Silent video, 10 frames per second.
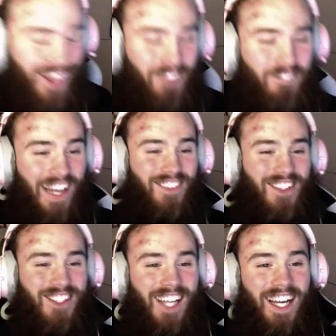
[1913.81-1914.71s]
meme
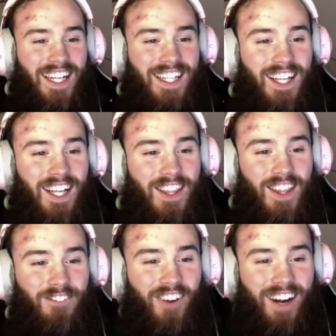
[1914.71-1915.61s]
is like
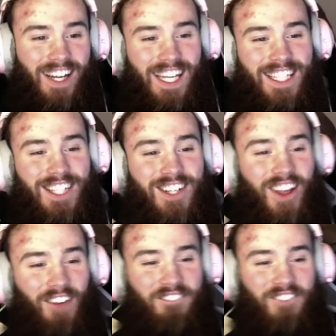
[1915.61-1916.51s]
the funny,
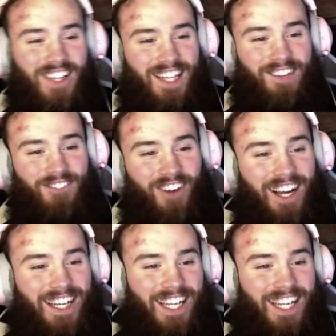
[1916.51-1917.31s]
that Filthy Frank